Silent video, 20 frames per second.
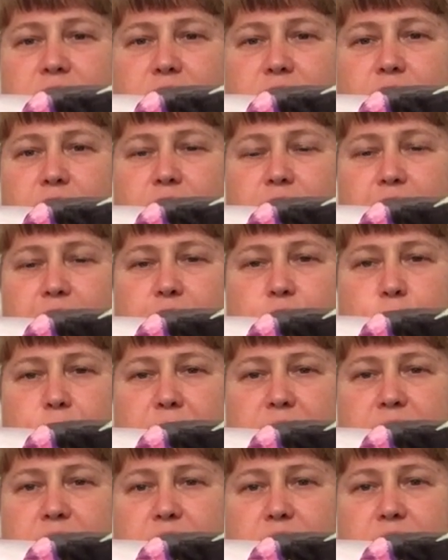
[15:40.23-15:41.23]
uh, like a
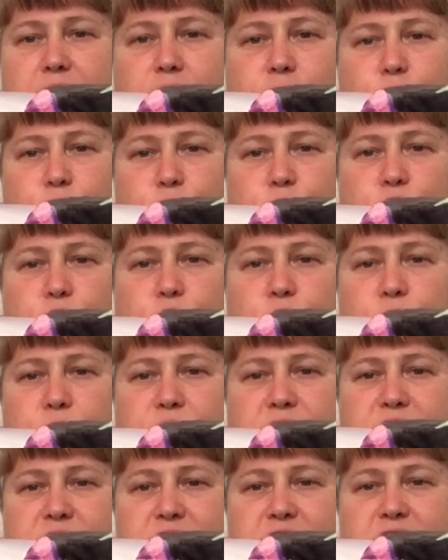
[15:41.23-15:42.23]
peacock blue
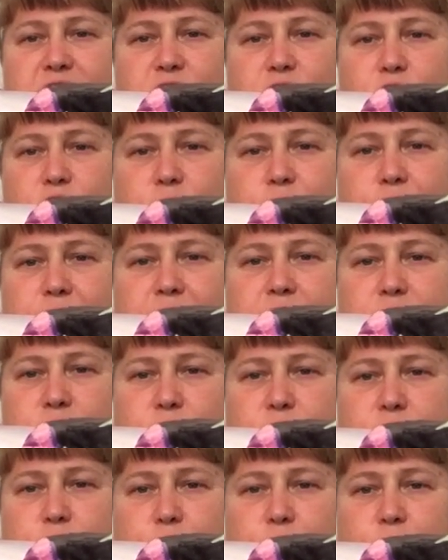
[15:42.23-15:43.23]
and teal mixed
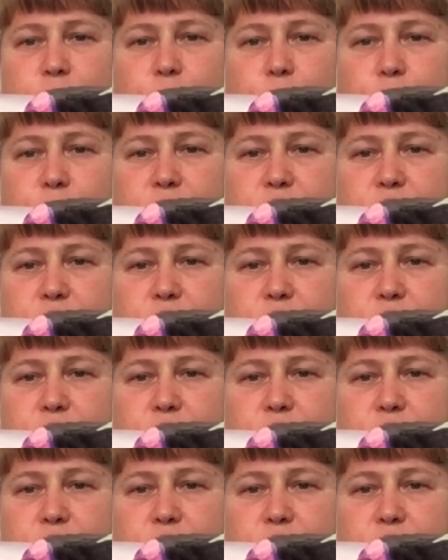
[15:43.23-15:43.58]
with a purple.